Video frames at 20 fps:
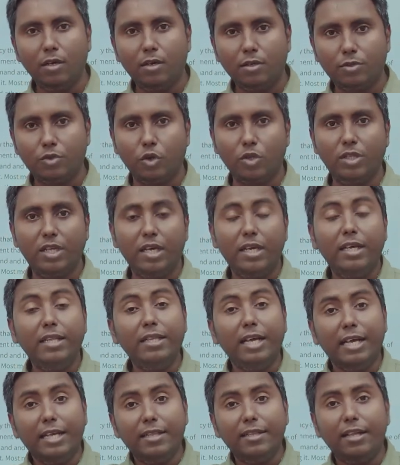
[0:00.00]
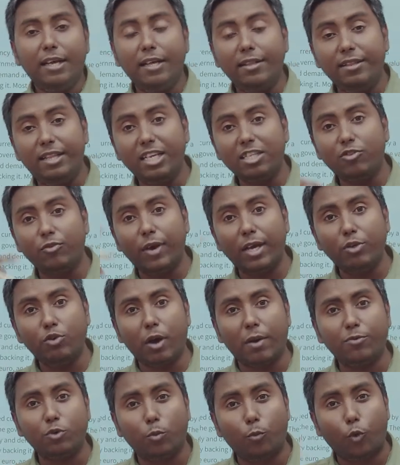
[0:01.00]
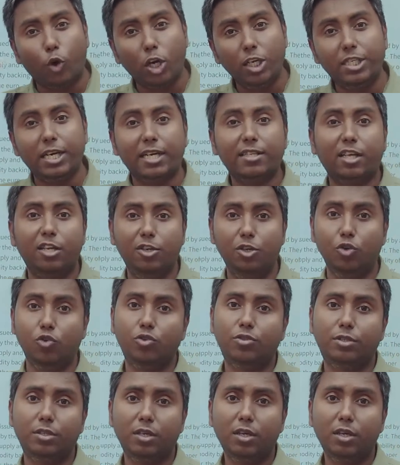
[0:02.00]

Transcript: So the, in, the, in, in this way, you have to monitor the news